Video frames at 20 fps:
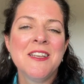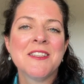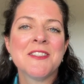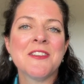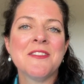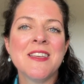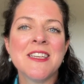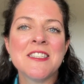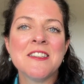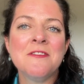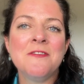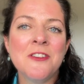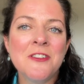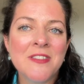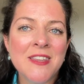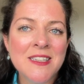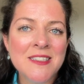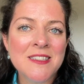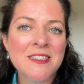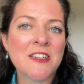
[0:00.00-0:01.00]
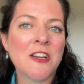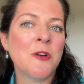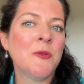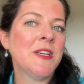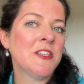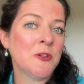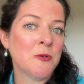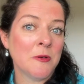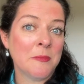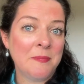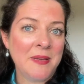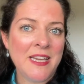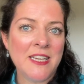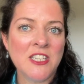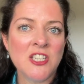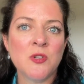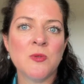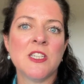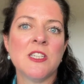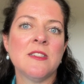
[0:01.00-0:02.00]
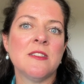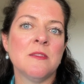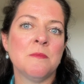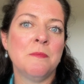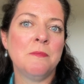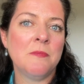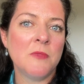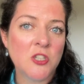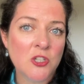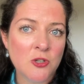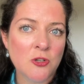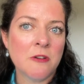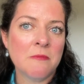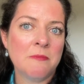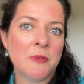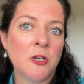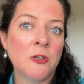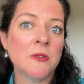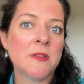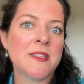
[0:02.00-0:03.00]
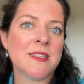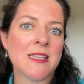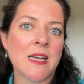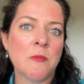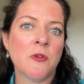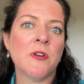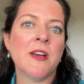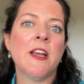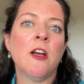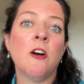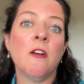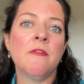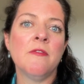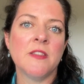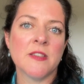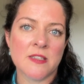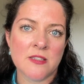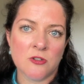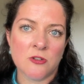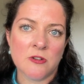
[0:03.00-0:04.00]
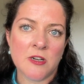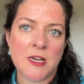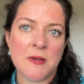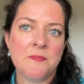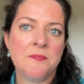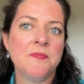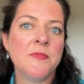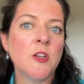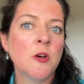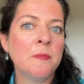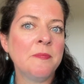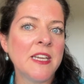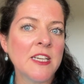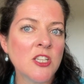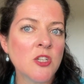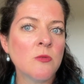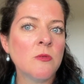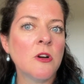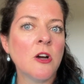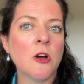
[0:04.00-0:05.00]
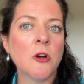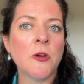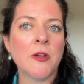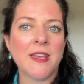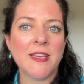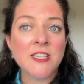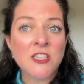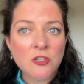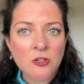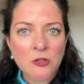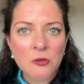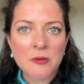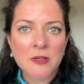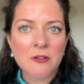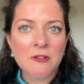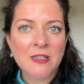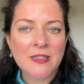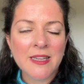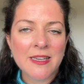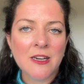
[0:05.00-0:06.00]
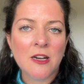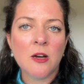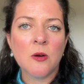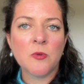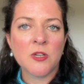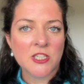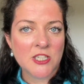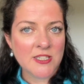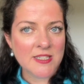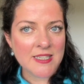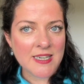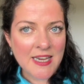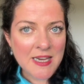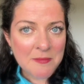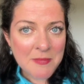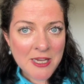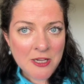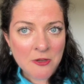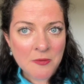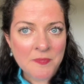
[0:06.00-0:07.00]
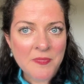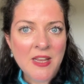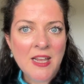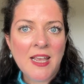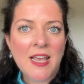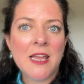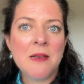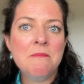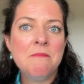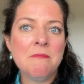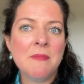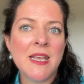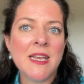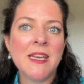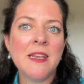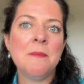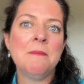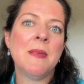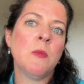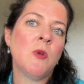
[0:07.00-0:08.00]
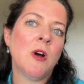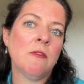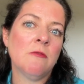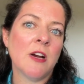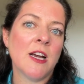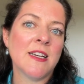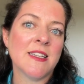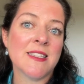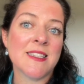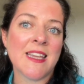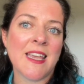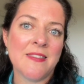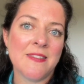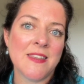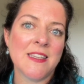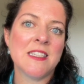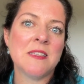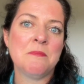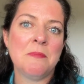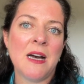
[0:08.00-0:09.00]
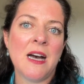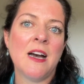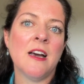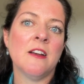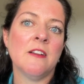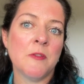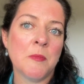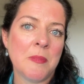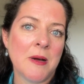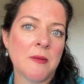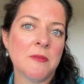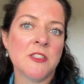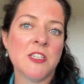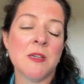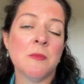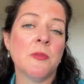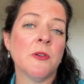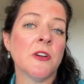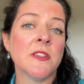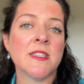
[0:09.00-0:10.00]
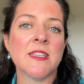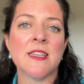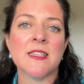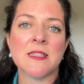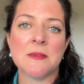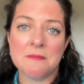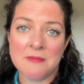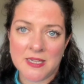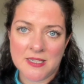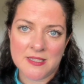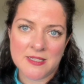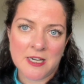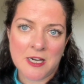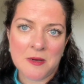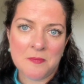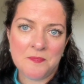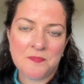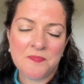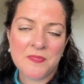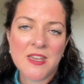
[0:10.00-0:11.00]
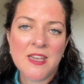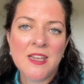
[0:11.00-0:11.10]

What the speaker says: So there's a few things that go into a pitch, which is a short, bold summary of the story. Your pitch will go into your query letter, which is an email, and many memoir writers get this part of the publishing process mixed up.